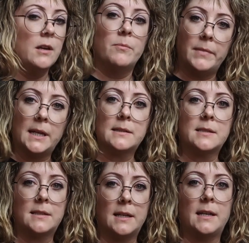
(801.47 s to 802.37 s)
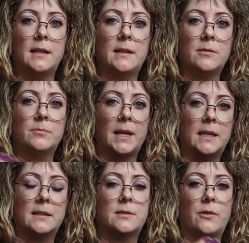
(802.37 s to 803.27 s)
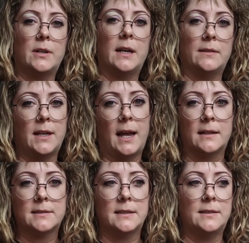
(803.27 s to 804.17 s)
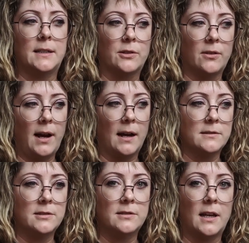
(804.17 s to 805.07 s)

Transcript: makes the baking soda and the acid interact.